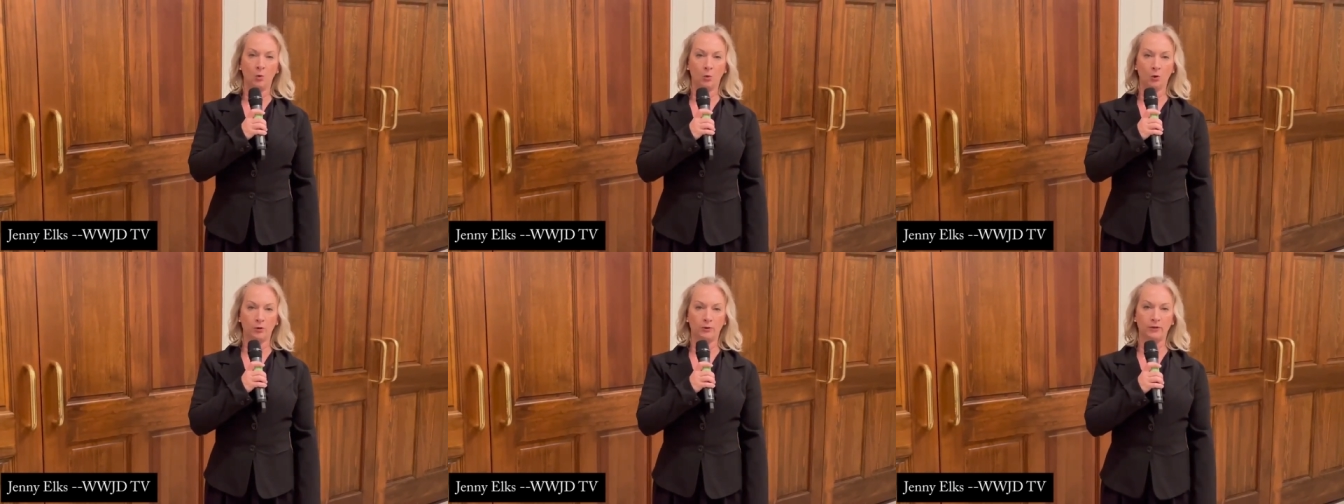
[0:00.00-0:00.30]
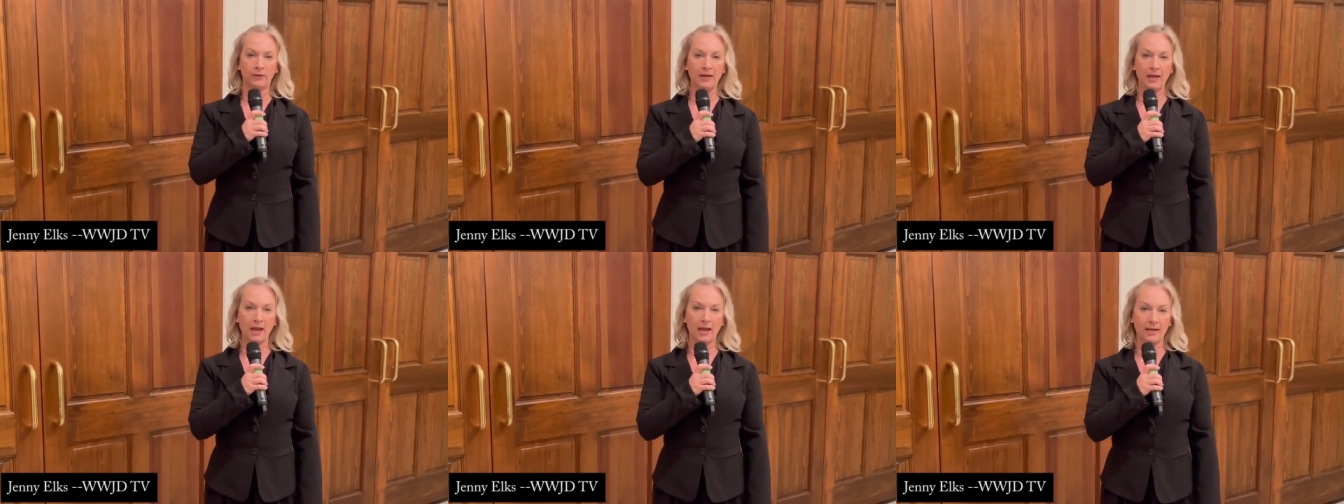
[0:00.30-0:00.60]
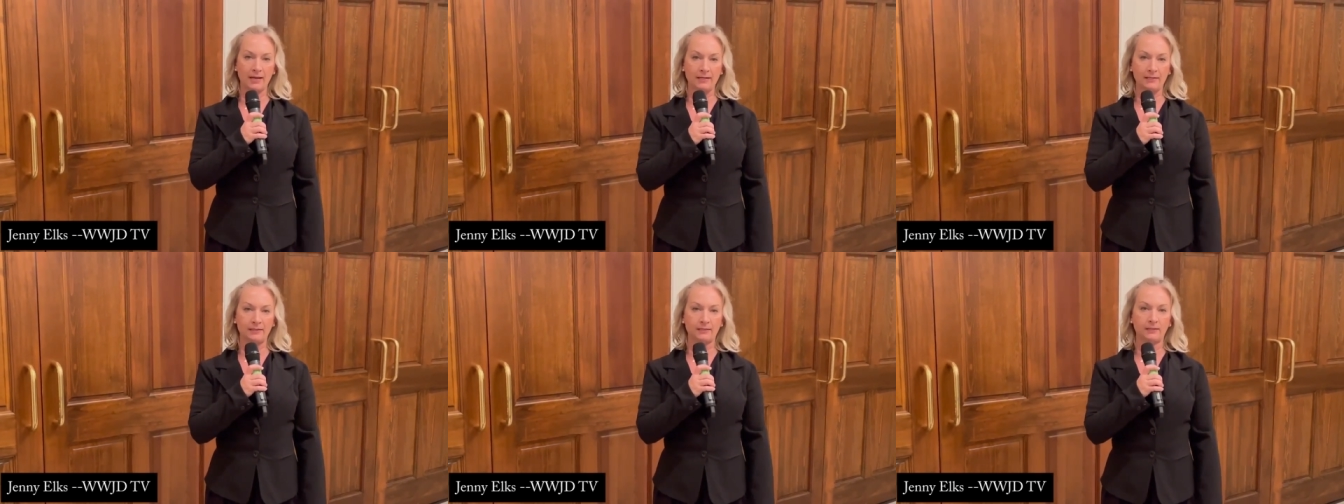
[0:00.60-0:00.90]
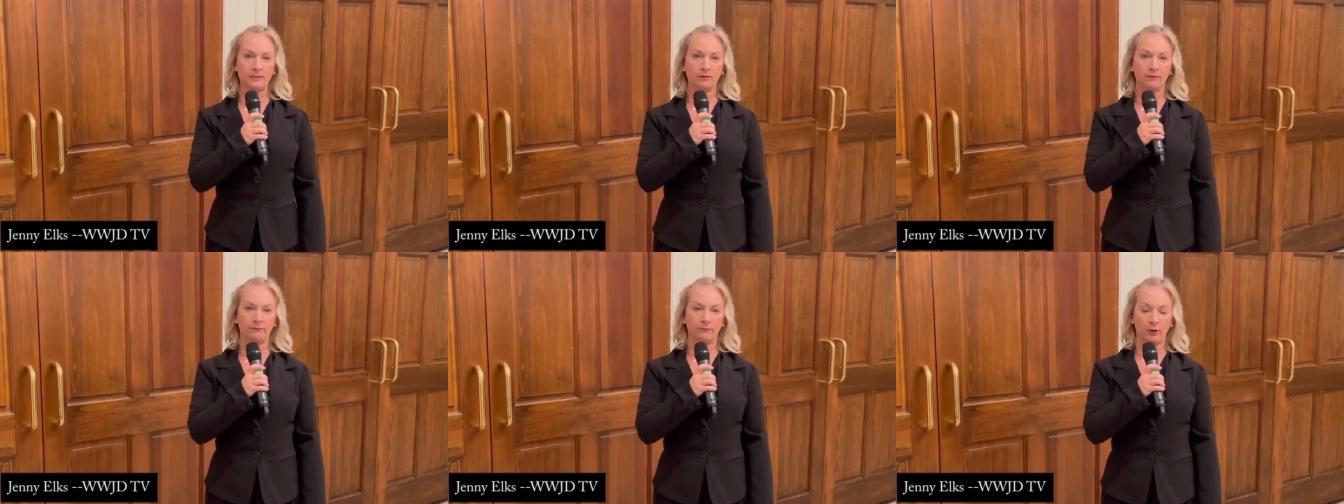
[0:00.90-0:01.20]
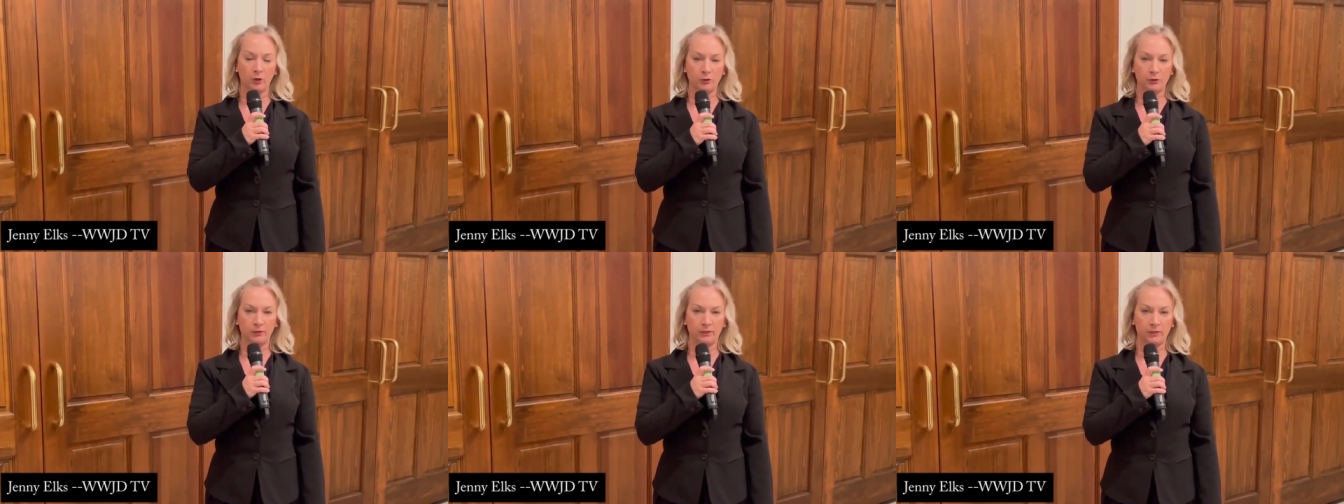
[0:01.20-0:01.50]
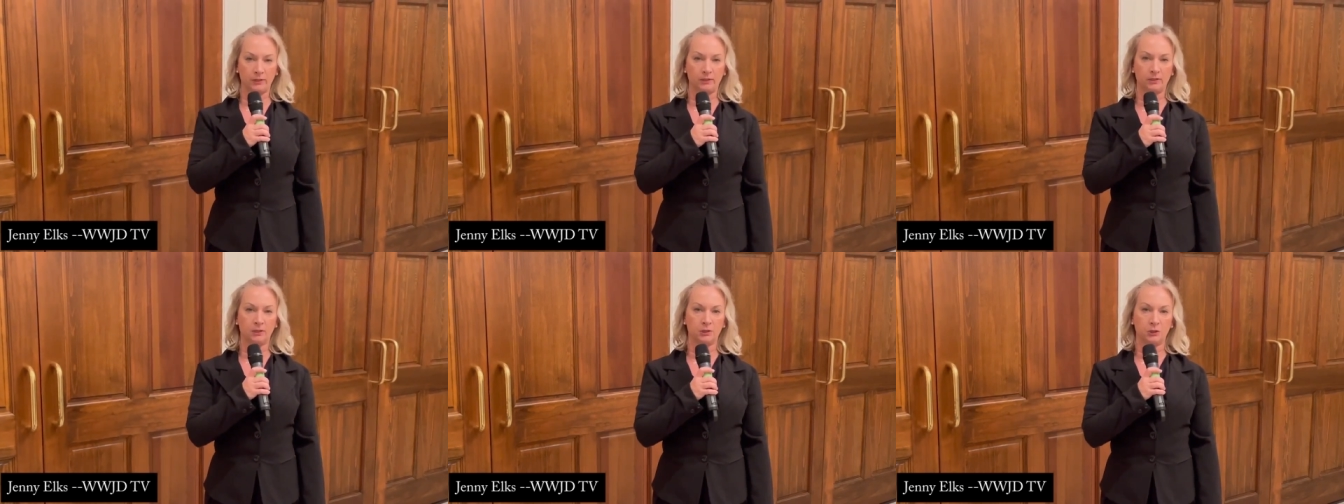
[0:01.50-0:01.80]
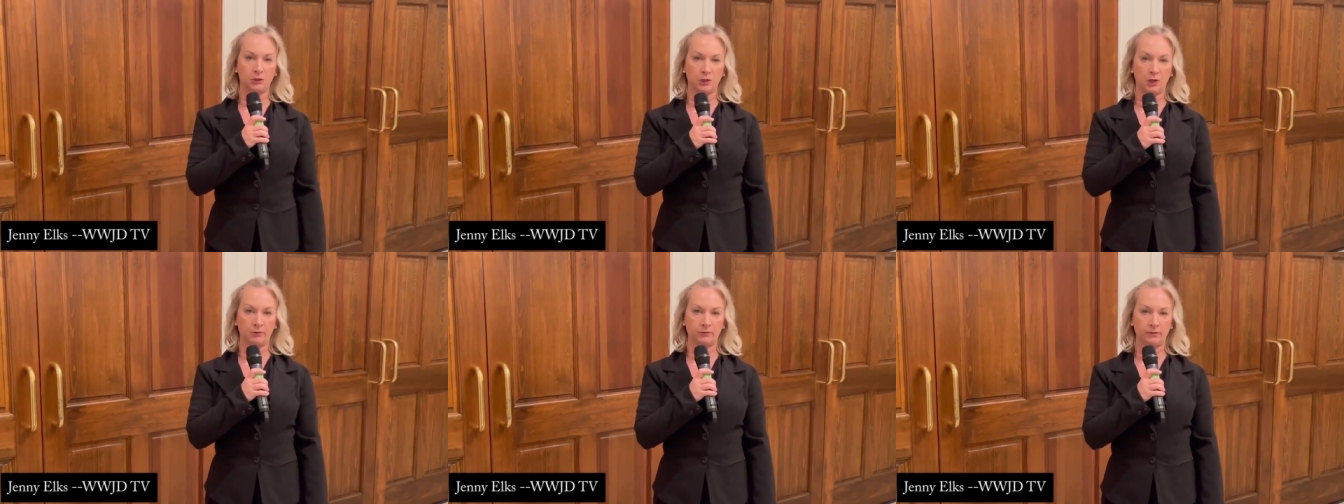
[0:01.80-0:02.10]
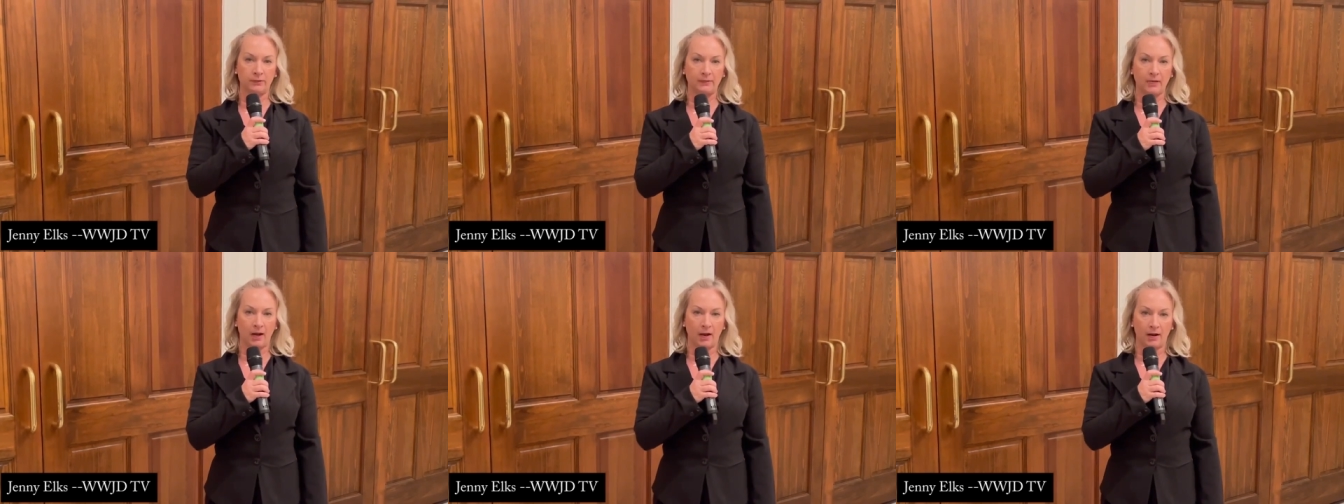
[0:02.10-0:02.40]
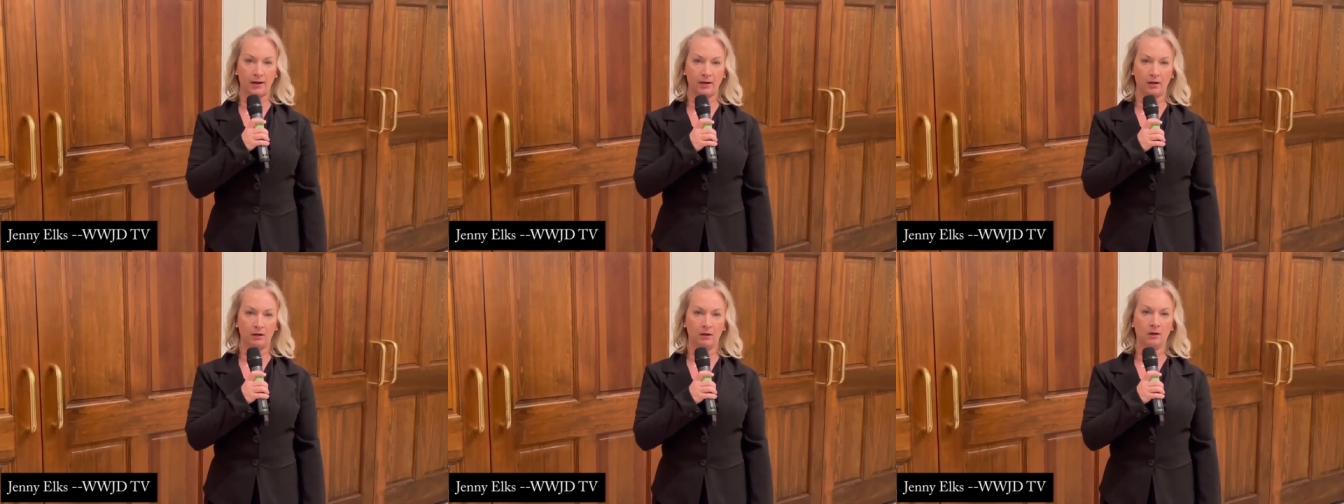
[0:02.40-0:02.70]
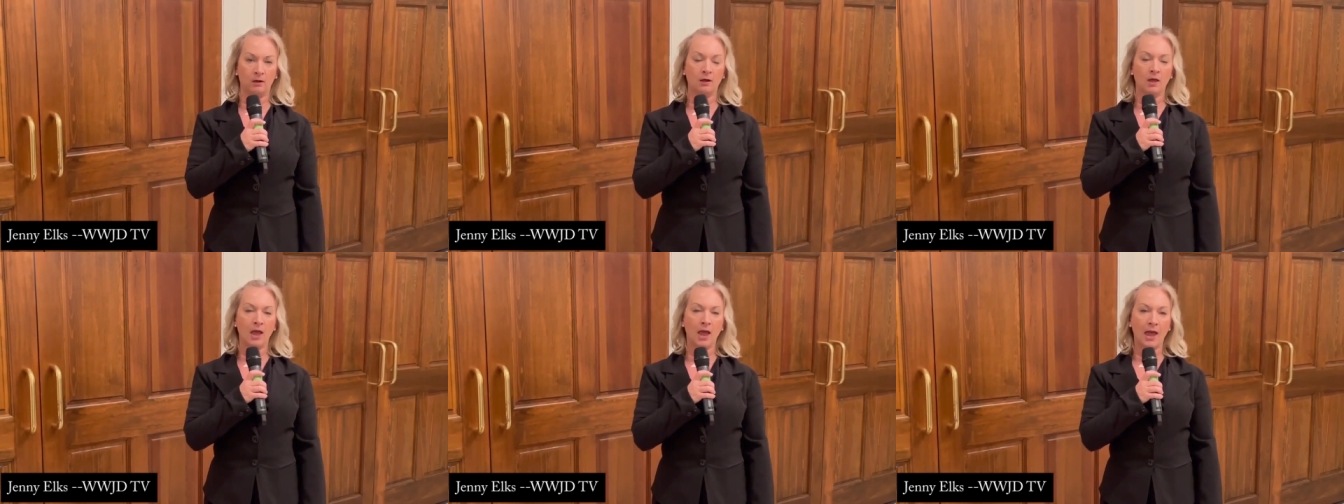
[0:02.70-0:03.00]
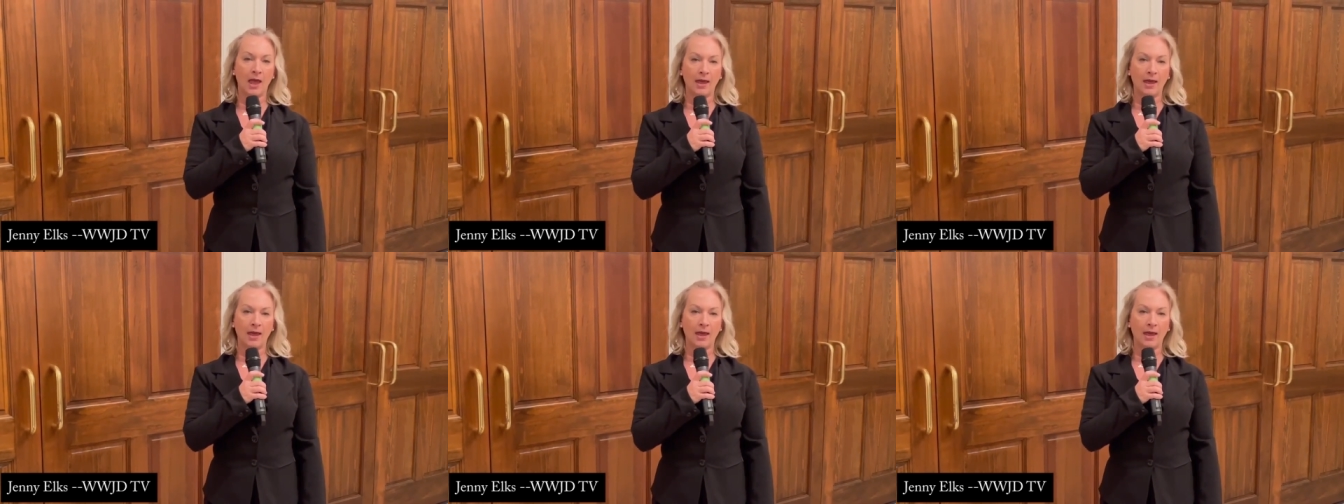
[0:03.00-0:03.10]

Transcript: where the case versus Josiah,